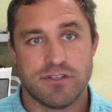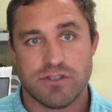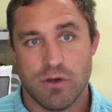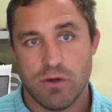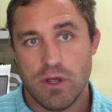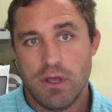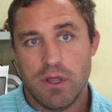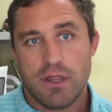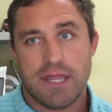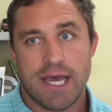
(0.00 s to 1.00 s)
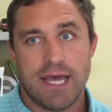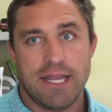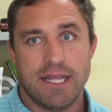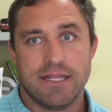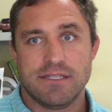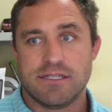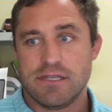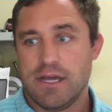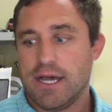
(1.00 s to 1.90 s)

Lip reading: So that is